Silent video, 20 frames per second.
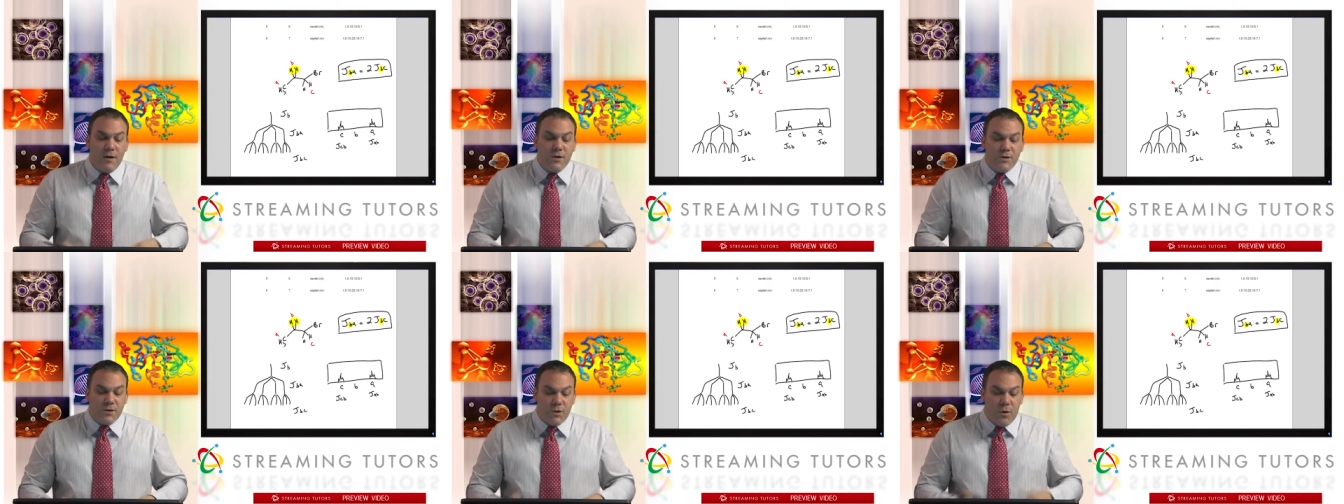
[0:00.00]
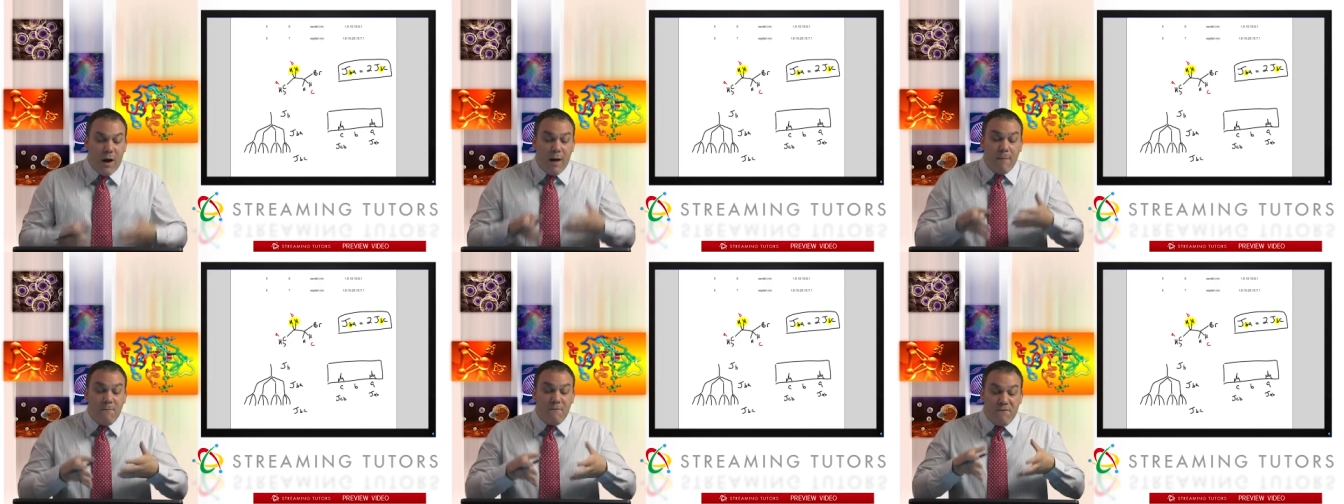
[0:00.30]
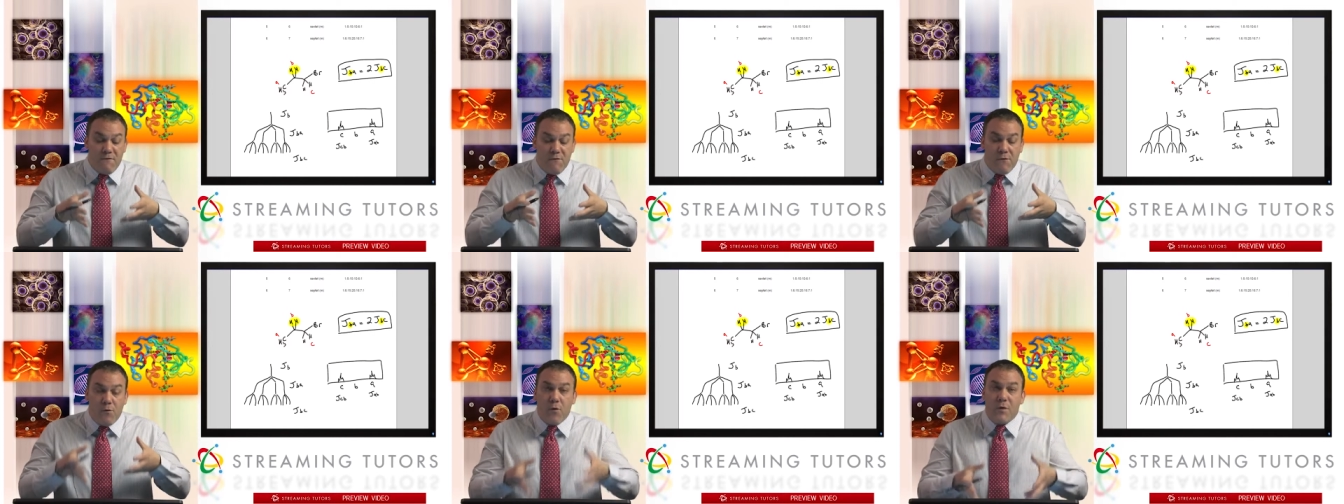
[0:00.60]
So I'm
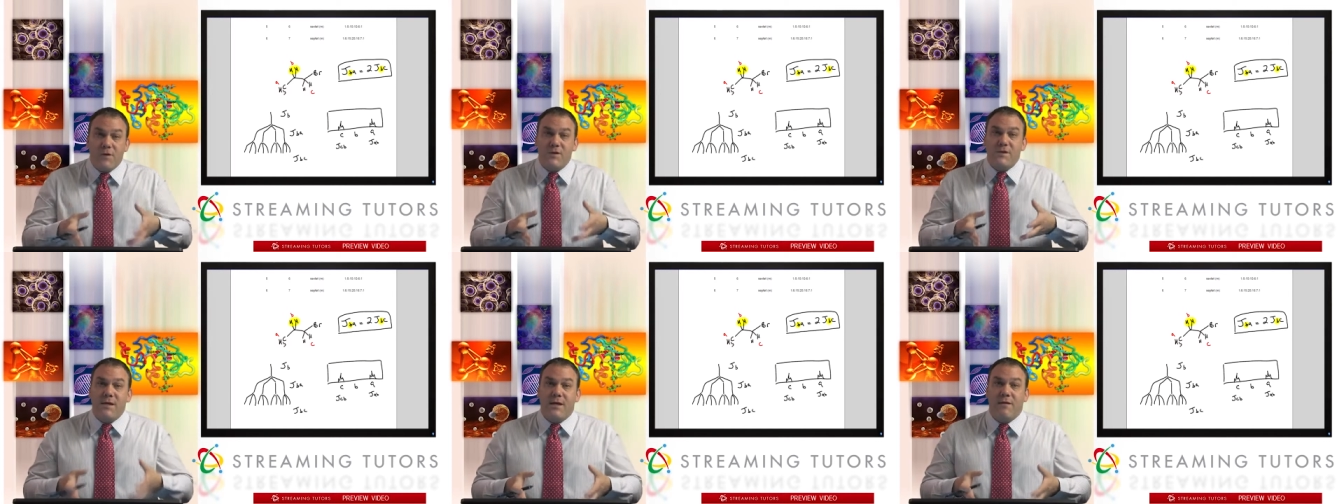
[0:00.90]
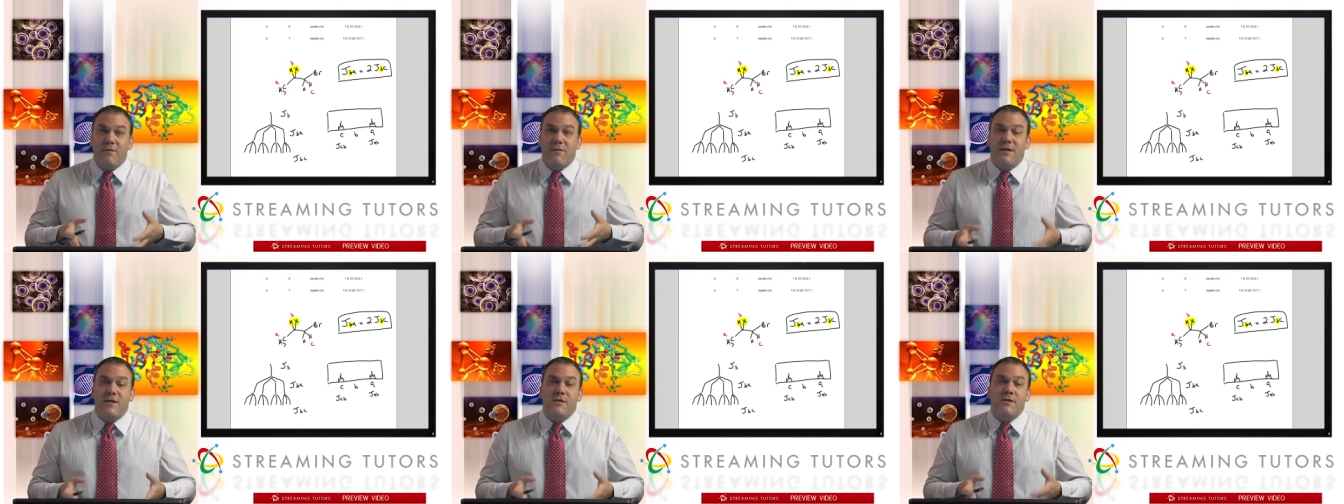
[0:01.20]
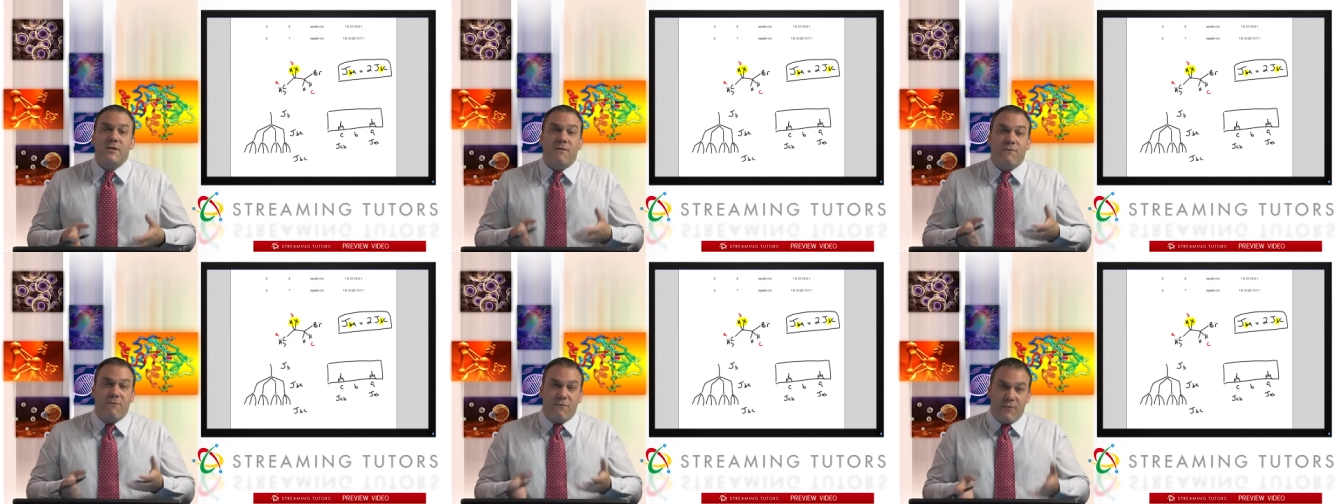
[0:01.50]
forcing this
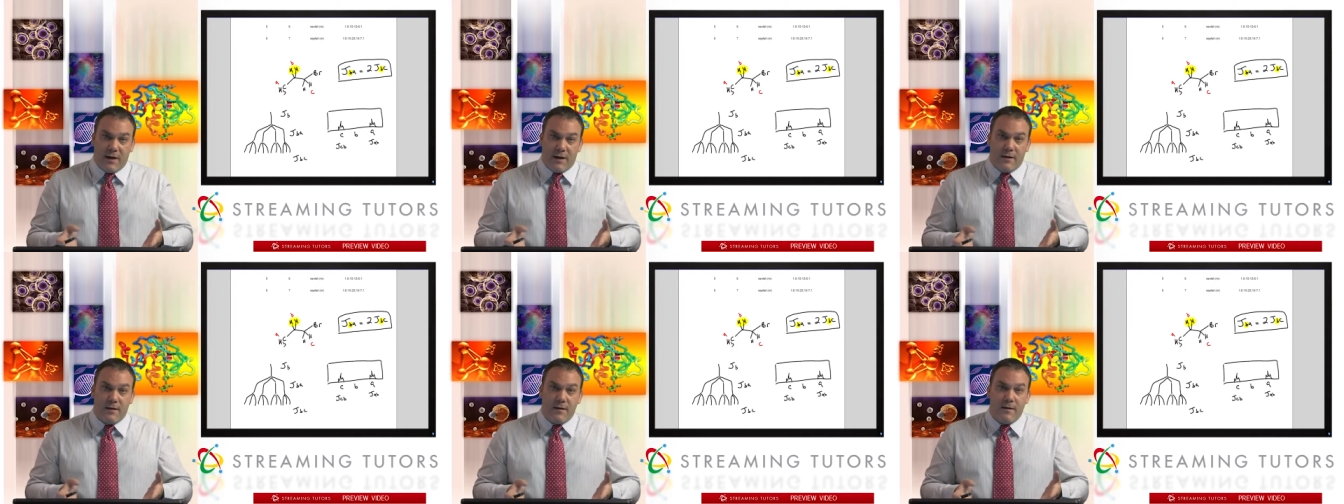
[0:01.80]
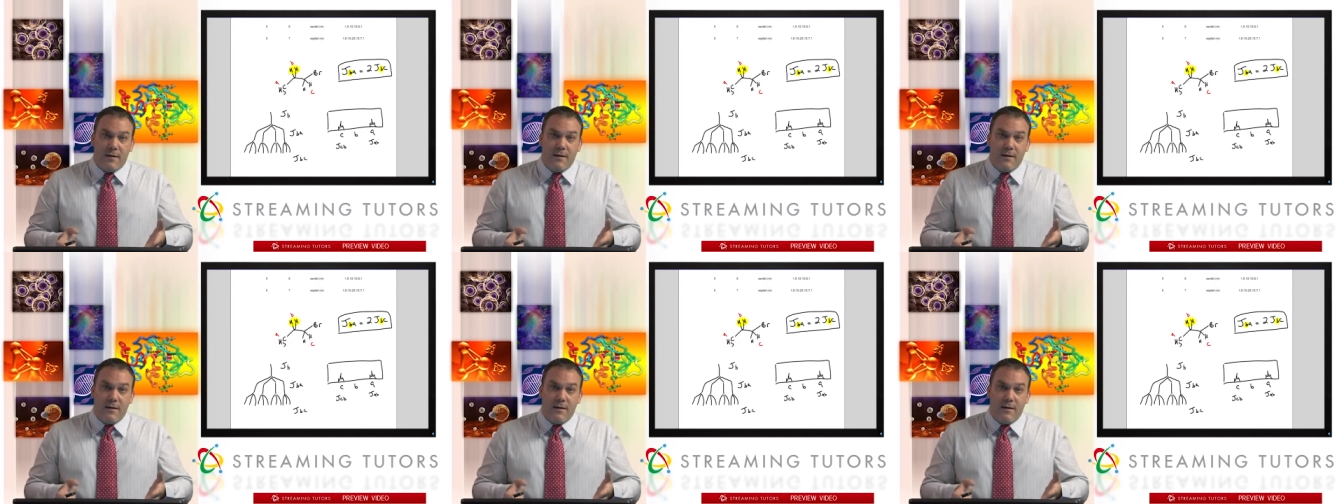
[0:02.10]
to fit.